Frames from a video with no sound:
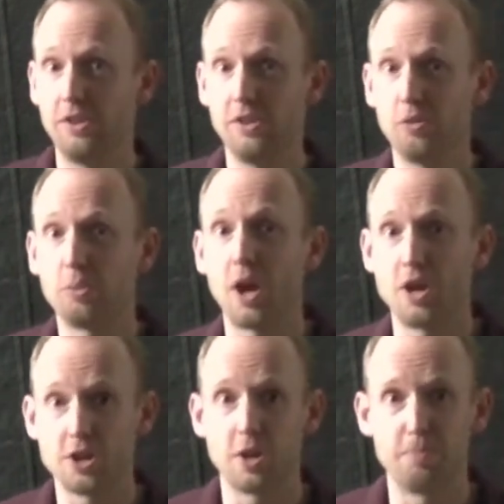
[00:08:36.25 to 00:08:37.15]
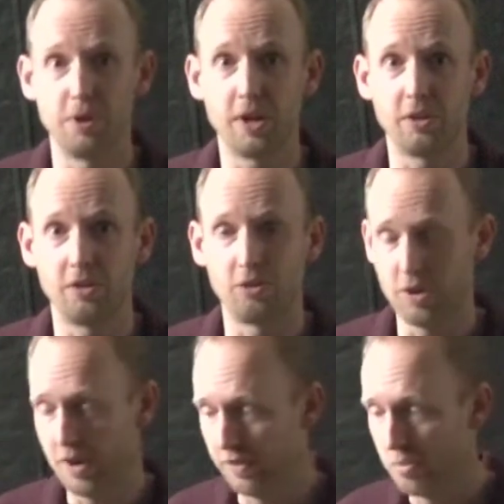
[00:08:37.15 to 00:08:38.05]
This is what Einstein predicted. So
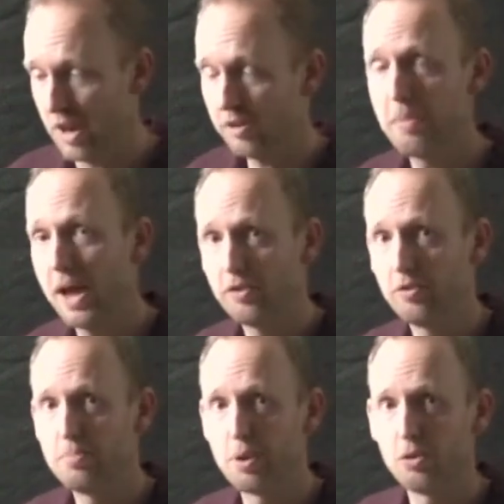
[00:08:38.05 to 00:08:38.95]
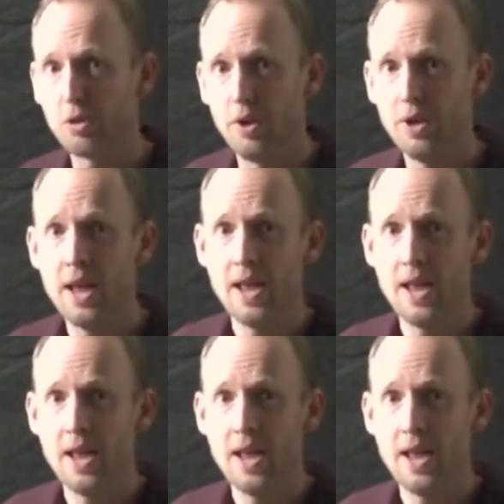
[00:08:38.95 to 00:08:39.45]
you have the rest mass of the proton